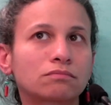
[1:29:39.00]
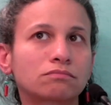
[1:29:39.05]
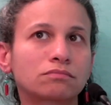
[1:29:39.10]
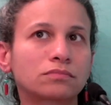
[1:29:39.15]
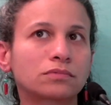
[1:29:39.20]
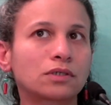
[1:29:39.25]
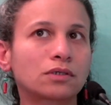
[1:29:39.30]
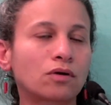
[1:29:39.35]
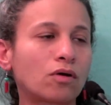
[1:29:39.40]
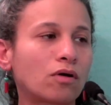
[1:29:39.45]

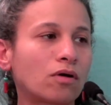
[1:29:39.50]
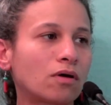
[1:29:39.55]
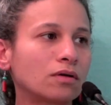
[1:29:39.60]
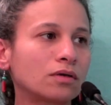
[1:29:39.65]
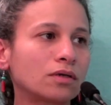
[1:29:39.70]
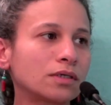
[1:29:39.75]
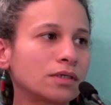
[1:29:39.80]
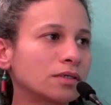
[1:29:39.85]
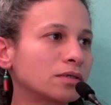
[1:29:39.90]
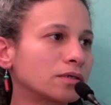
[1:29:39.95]
a
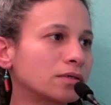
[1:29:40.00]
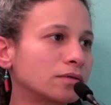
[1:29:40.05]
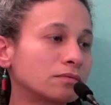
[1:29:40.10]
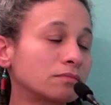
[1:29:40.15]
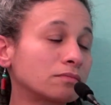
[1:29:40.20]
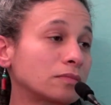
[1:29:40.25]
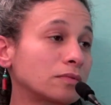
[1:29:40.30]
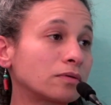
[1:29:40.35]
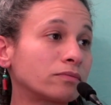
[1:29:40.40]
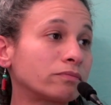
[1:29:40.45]
calling,
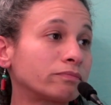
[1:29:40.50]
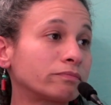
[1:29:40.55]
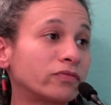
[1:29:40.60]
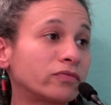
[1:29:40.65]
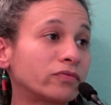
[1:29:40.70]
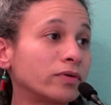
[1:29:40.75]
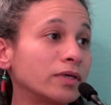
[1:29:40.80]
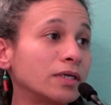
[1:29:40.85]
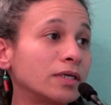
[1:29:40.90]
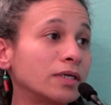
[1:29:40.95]
a
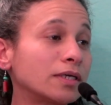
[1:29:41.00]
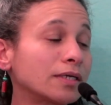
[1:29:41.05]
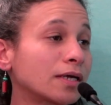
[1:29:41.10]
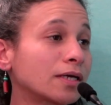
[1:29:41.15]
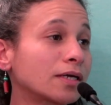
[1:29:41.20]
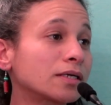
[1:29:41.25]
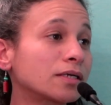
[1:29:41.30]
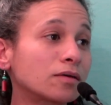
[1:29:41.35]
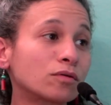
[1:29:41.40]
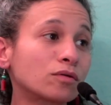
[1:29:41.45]
feeling,
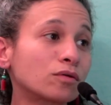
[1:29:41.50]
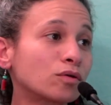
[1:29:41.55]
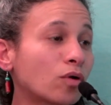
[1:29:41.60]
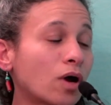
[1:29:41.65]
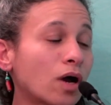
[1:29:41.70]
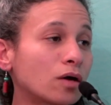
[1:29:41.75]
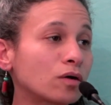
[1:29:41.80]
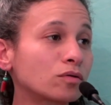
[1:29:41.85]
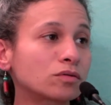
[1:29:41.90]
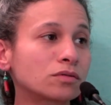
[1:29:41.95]
I don't know
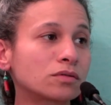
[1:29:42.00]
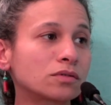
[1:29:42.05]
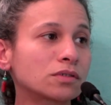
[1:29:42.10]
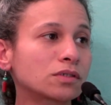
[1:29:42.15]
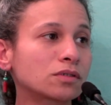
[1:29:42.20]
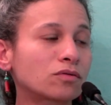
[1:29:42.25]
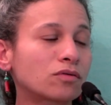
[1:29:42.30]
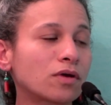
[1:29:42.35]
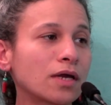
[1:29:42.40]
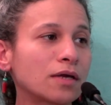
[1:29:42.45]
how to
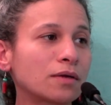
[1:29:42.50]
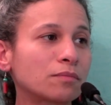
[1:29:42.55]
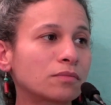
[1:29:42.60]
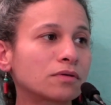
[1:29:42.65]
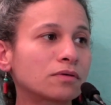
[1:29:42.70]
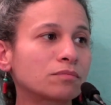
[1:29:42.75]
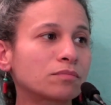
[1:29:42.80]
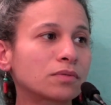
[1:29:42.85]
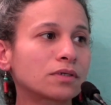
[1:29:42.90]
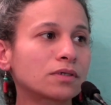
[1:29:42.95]
describe
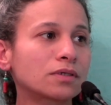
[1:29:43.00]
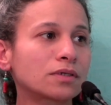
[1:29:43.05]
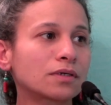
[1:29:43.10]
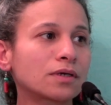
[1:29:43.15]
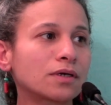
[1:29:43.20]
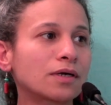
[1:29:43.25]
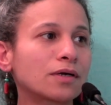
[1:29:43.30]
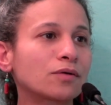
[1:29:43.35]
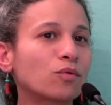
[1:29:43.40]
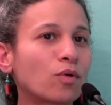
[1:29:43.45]
it, but
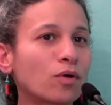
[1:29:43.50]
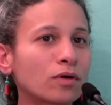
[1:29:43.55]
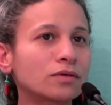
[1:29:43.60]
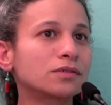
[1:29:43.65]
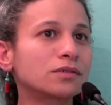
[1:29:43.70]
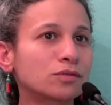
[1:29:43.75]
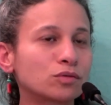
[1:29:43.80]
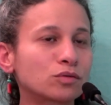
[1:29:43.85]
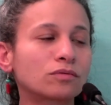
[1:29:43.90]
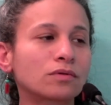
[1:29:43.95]
I
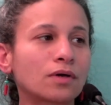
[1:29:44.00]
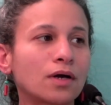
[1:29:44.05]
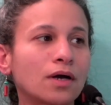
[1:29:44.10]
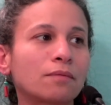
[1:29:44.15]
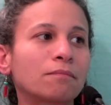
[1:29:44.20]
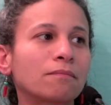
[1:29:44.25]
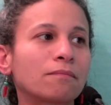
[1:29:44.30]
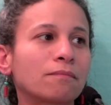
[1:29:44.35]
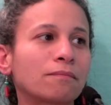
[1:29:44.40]
wanted to come.